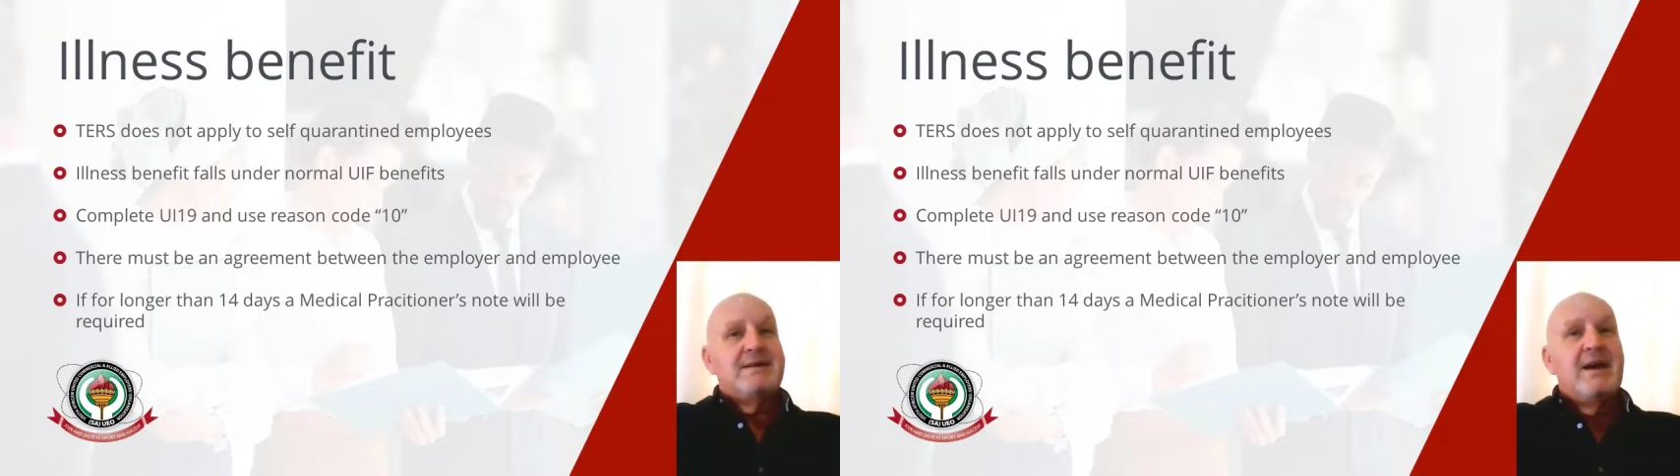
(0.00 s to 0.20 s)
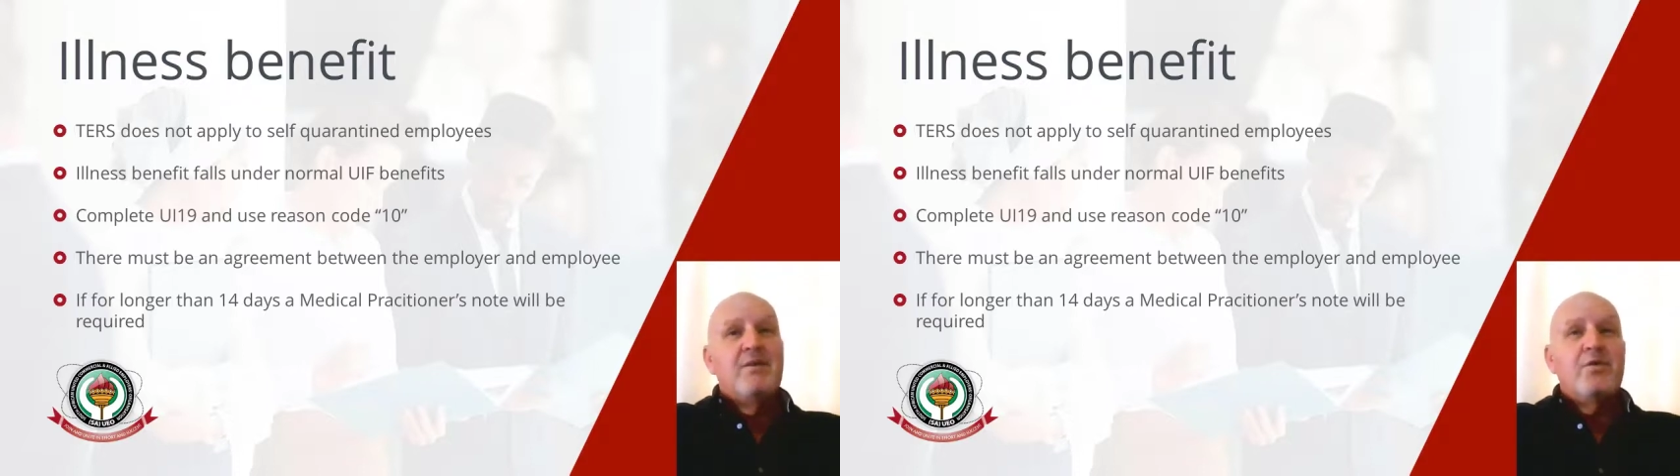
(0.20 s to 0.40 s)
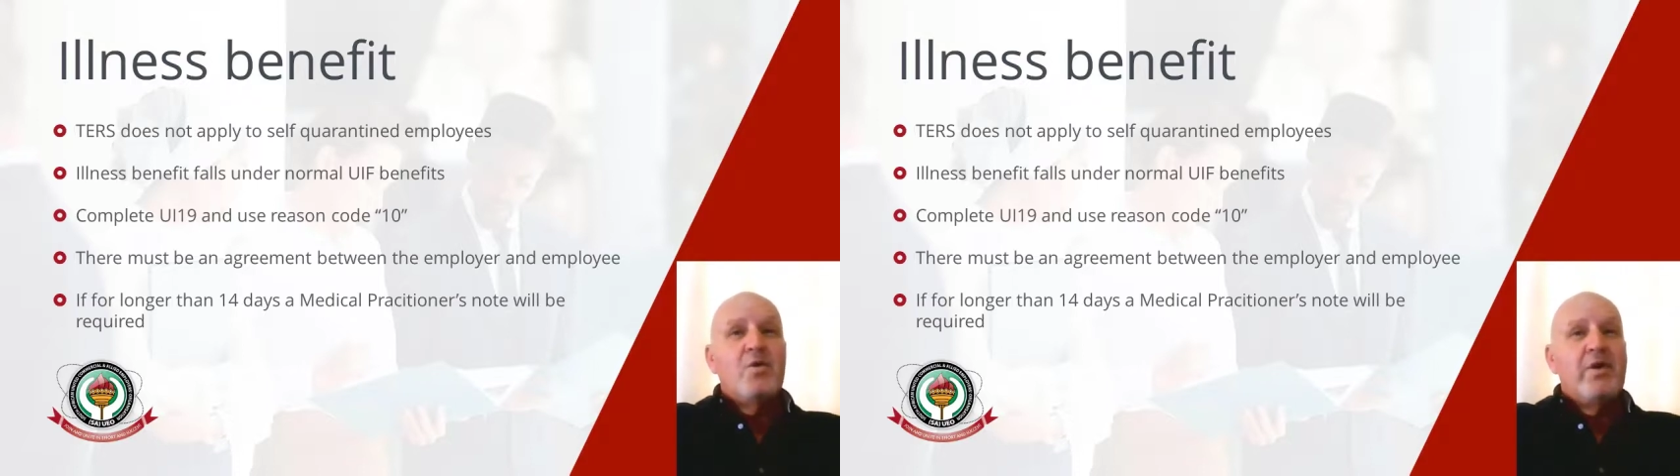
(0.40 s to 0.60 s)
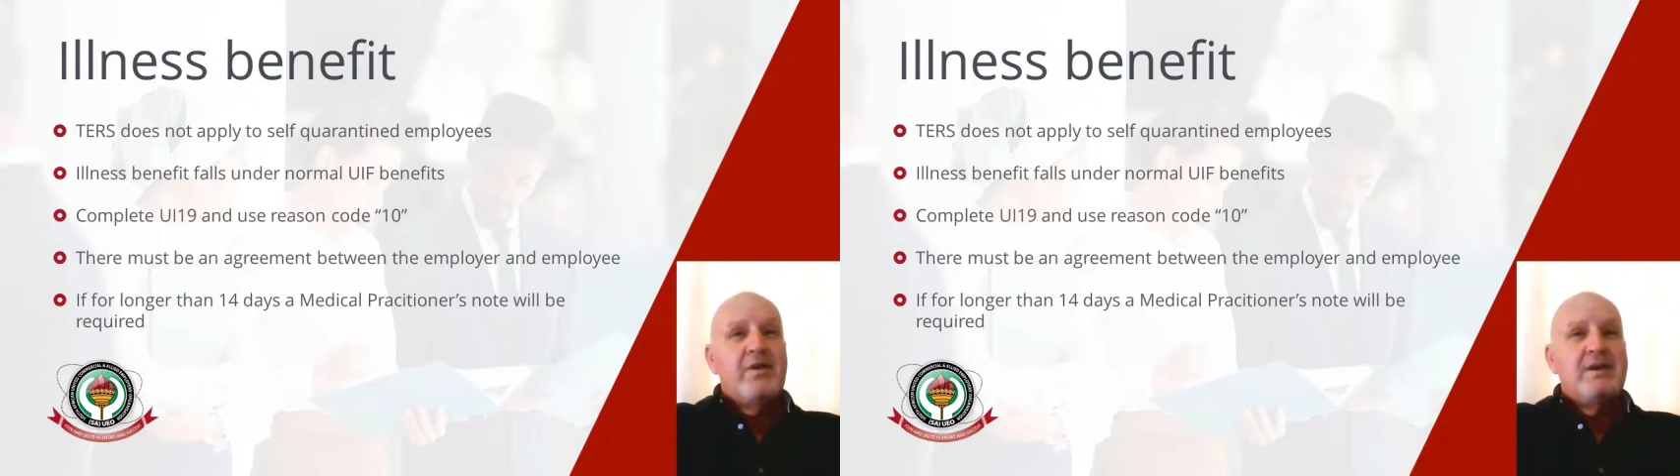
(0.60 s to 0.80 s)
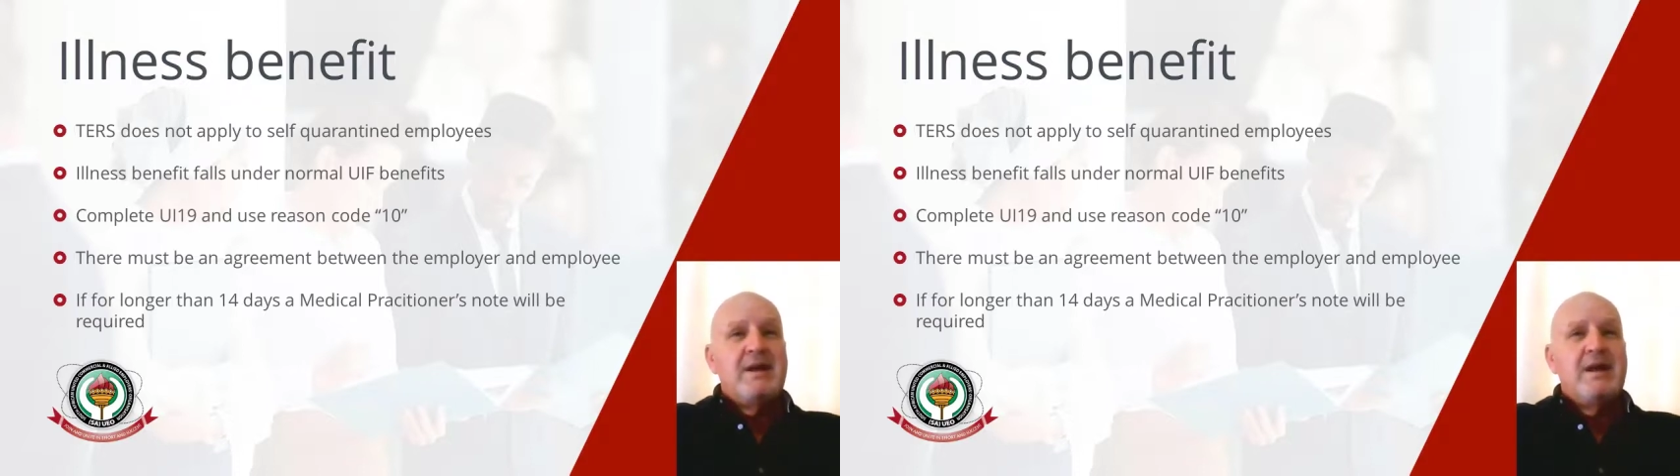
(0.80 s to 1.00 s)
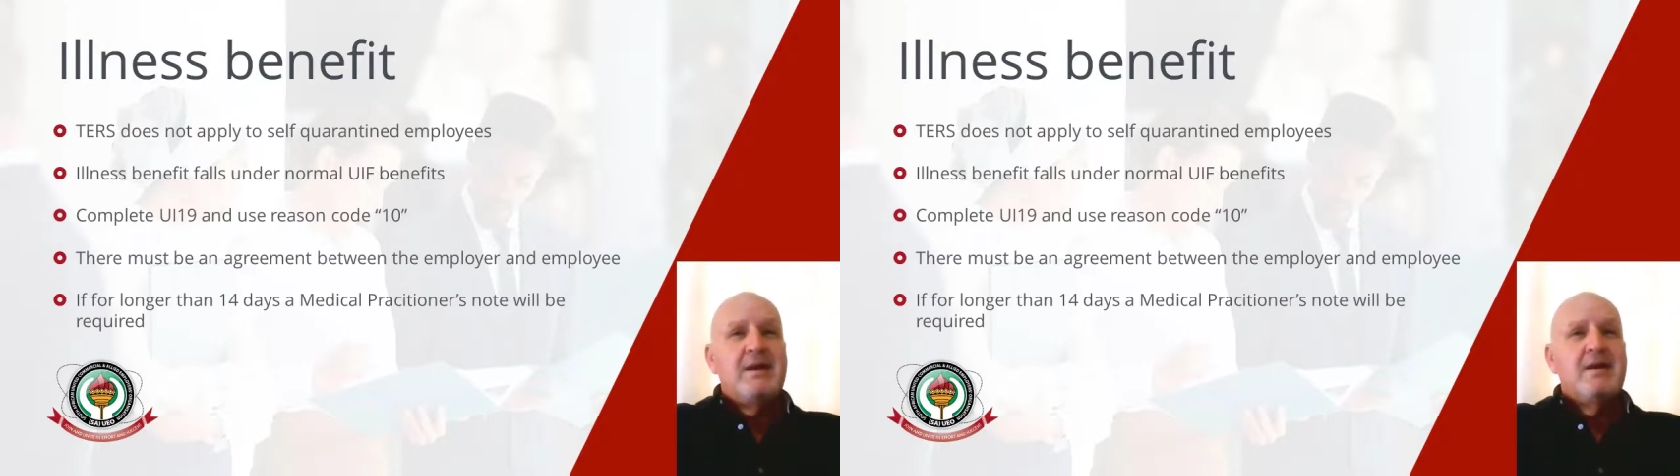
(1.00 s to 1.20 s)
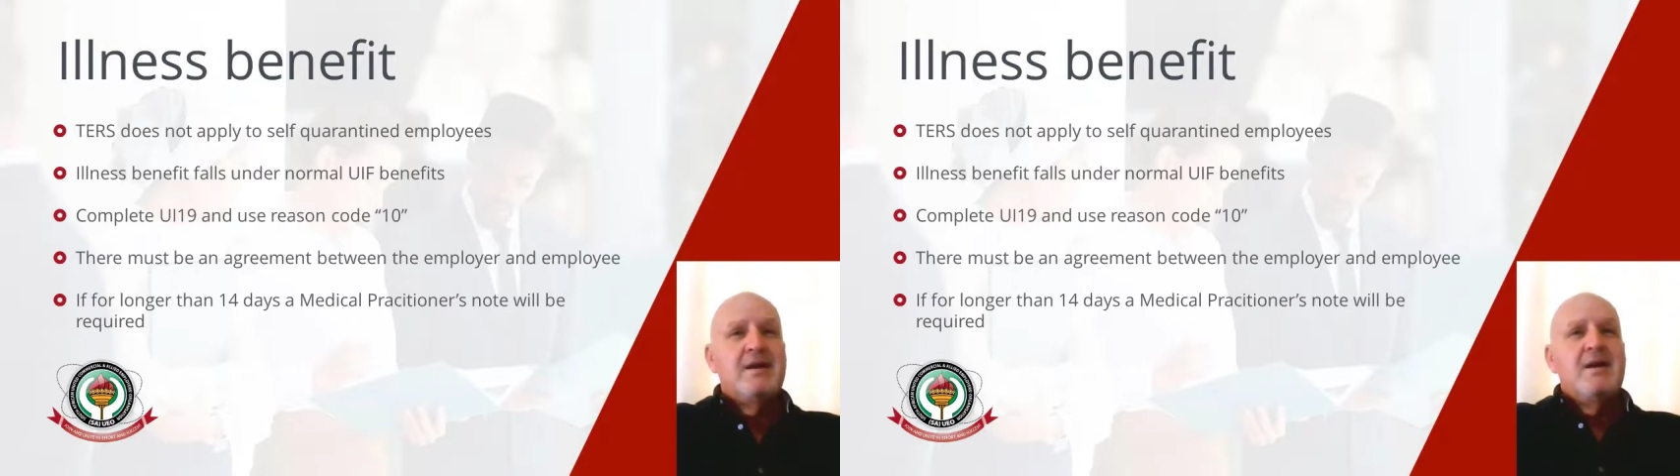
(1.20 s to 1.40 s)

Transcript: self-quarantined,